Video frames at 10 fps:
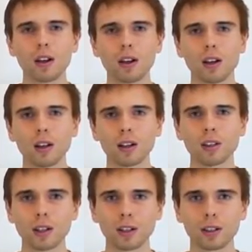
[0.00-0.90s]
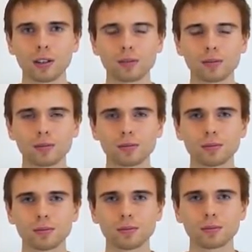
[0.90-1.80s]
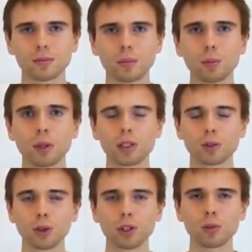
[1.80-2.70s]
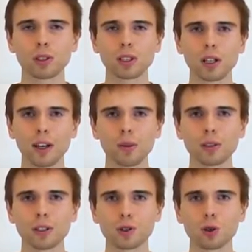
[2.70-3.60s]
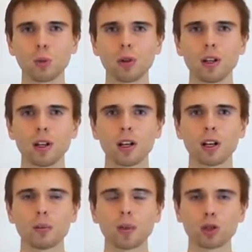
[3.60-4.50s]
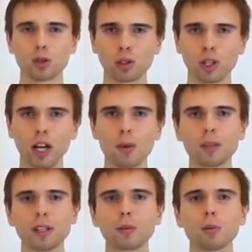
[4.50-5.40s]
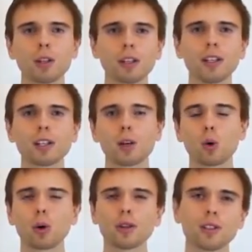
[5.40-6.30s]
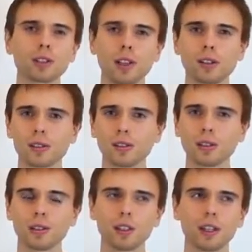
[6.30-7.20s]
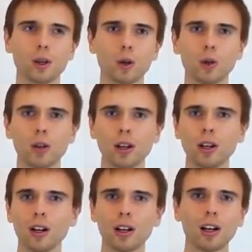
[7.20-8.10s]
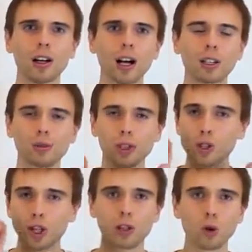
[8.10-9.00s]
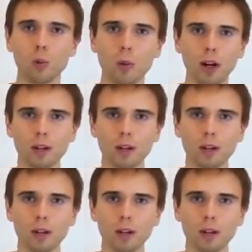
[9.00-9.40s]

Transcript: So, we pronounce and try to ensure that there is no distance between the syllables, no distraction of the mind.